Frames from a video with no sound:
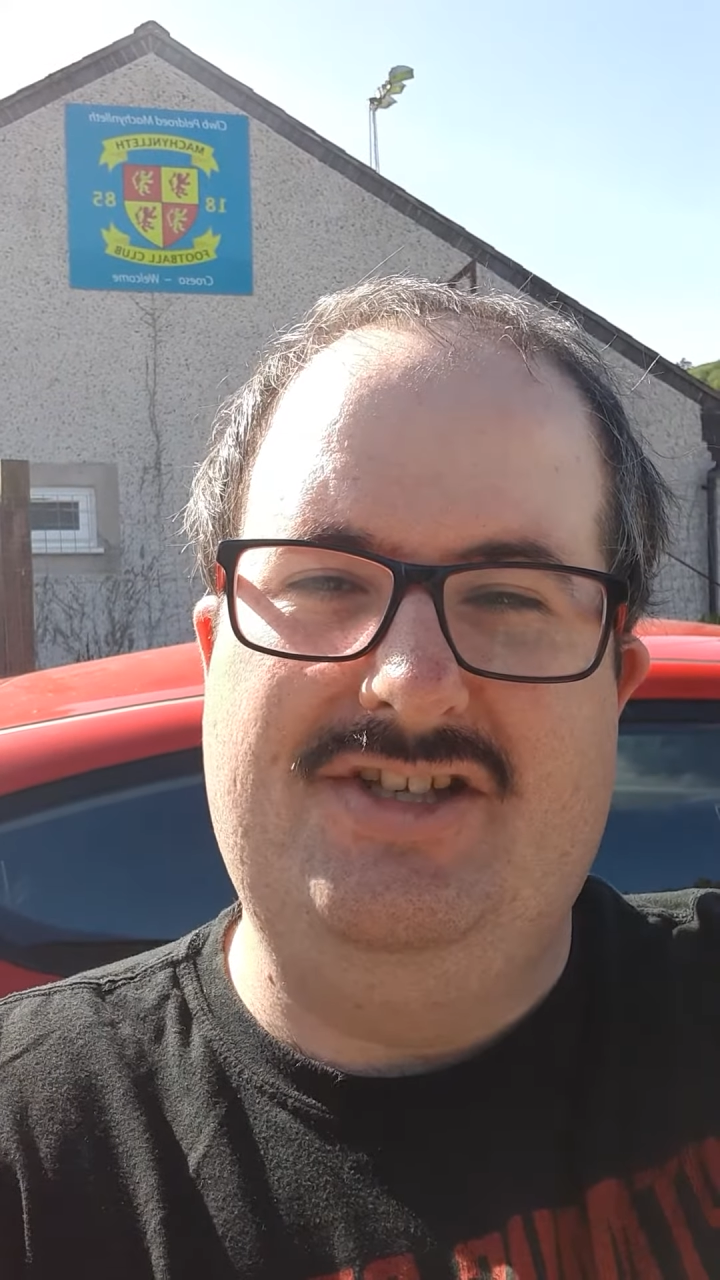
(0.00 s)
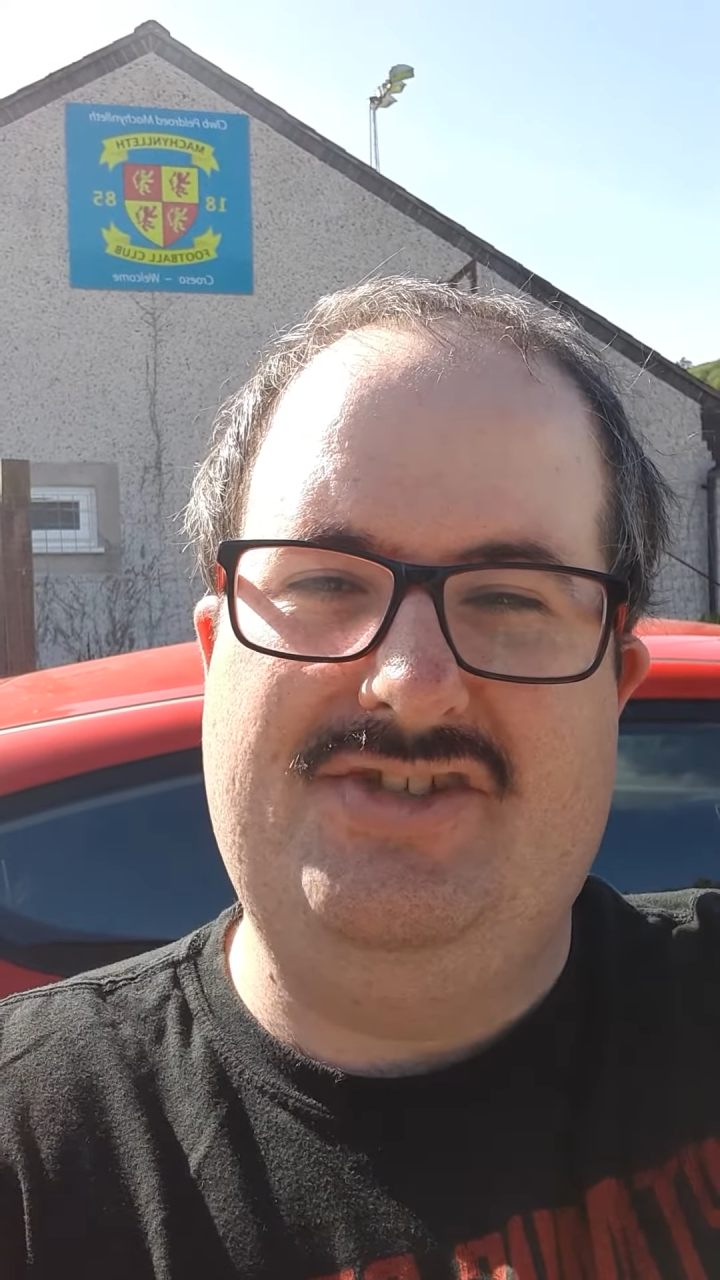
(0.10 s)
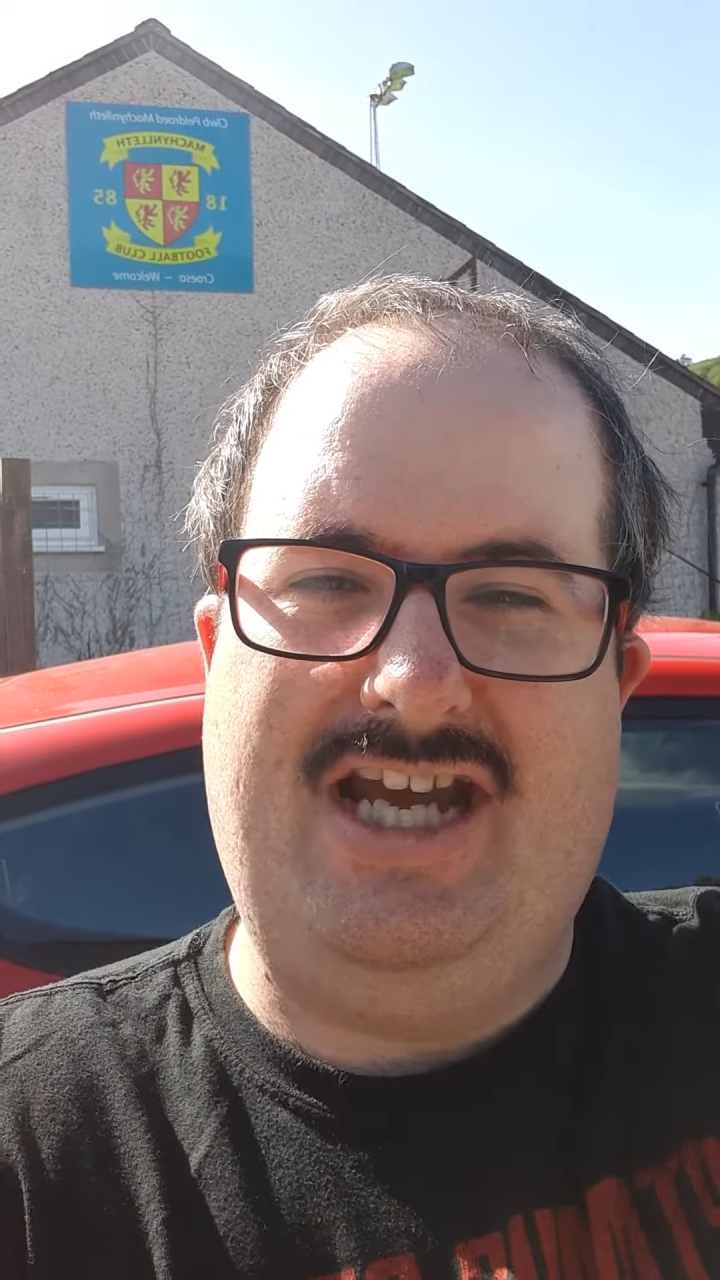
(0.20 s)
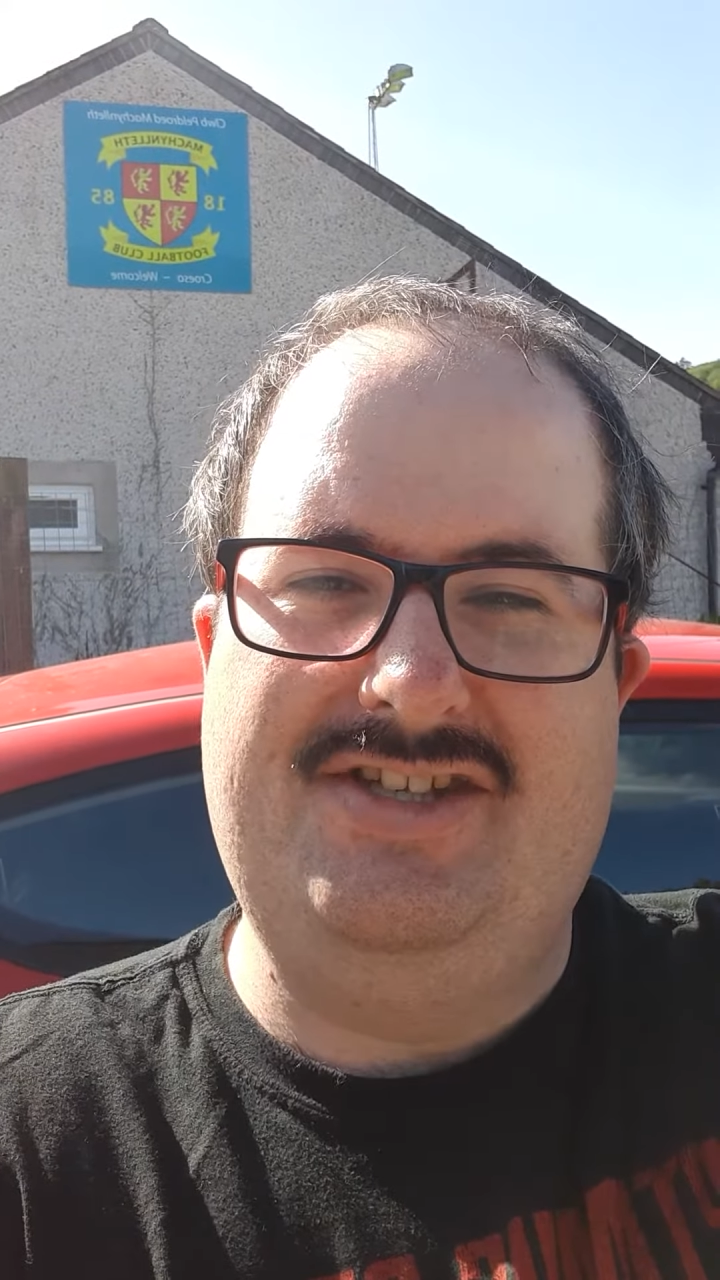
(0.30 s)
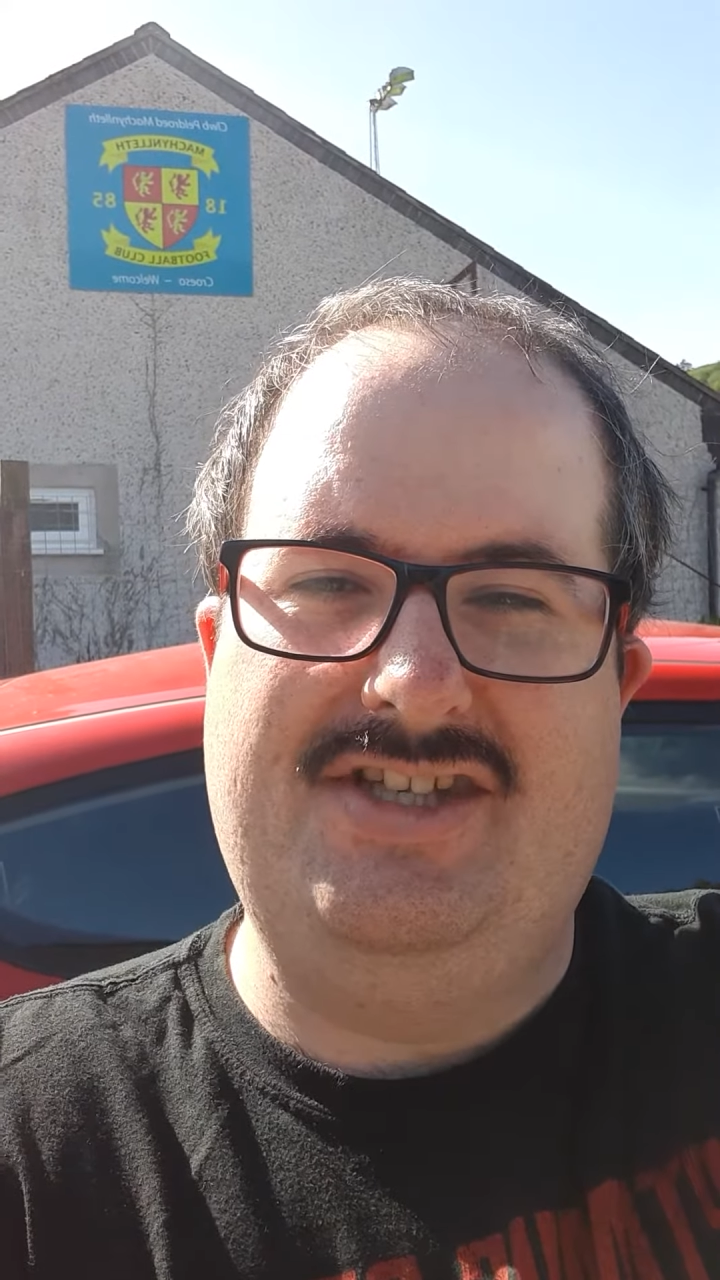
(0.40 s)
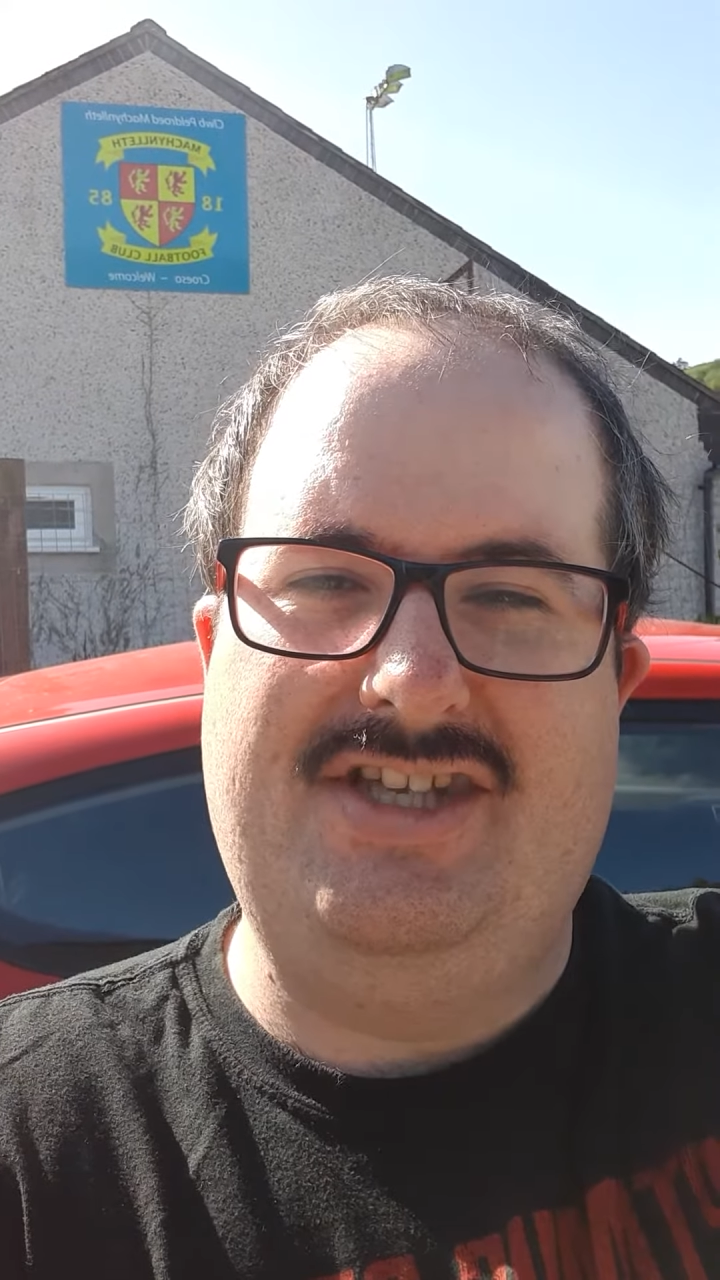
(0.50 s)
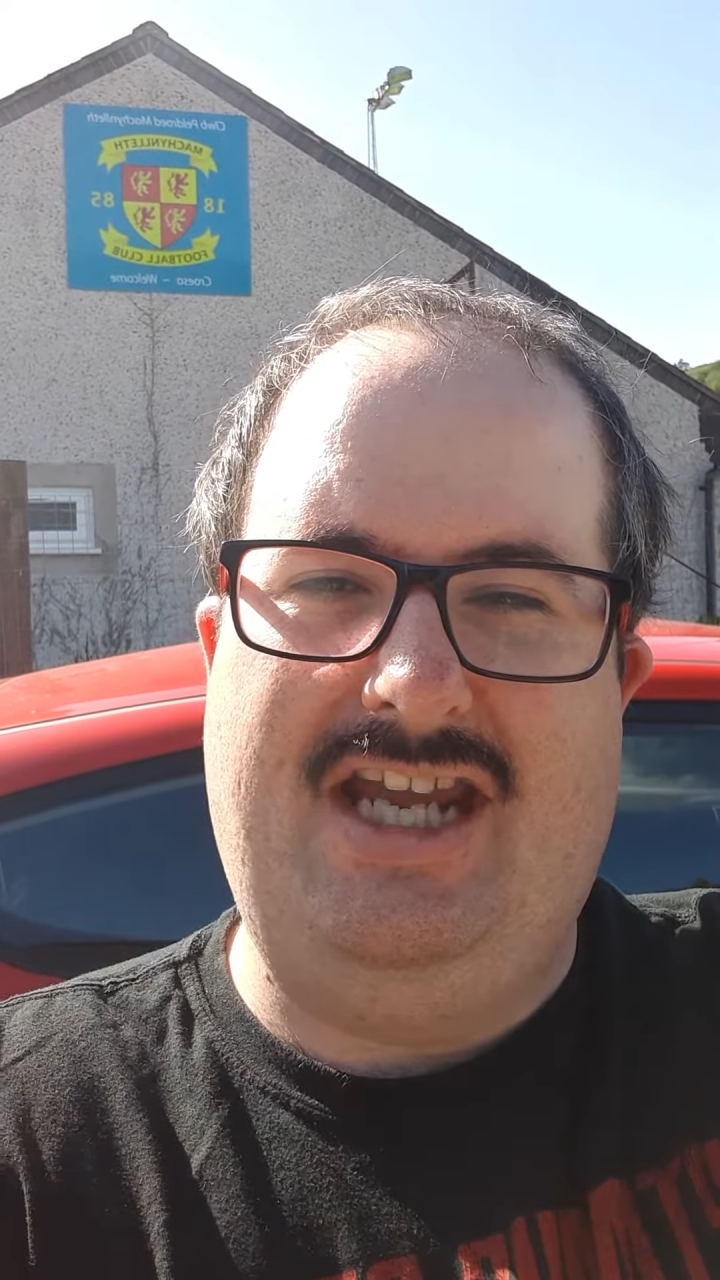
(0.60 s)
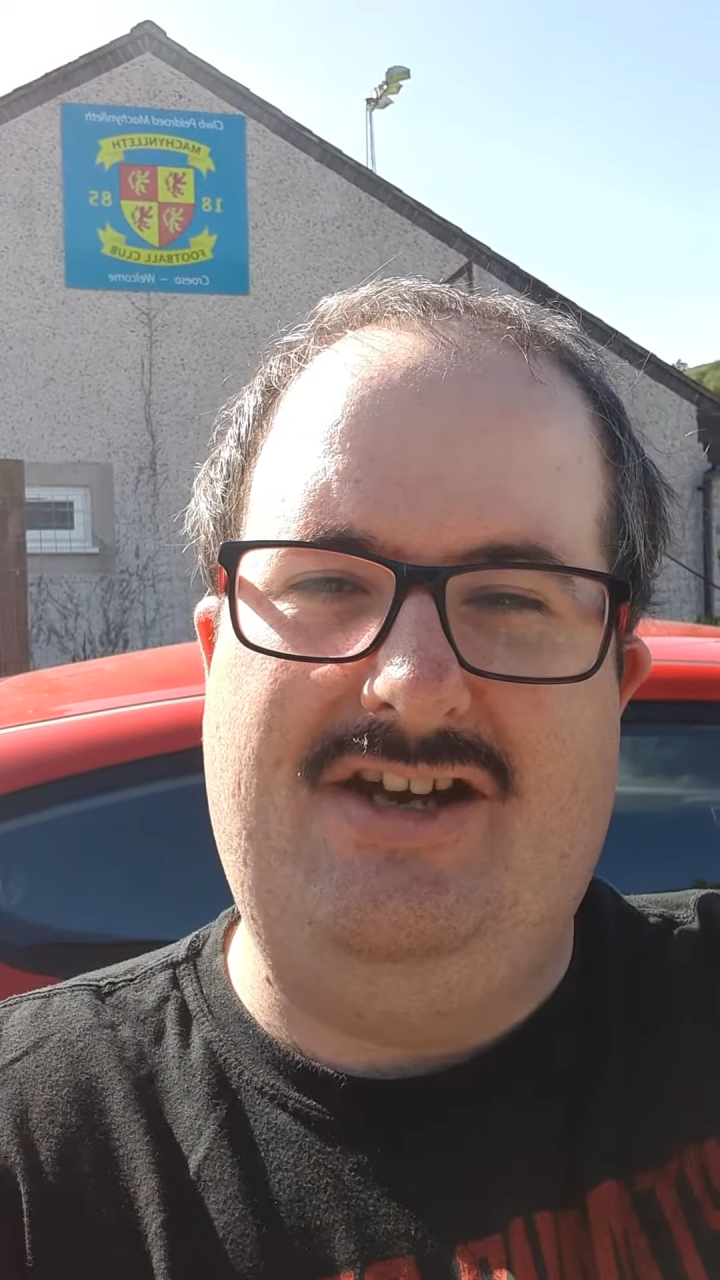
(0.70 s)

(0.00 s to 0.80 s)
Saturday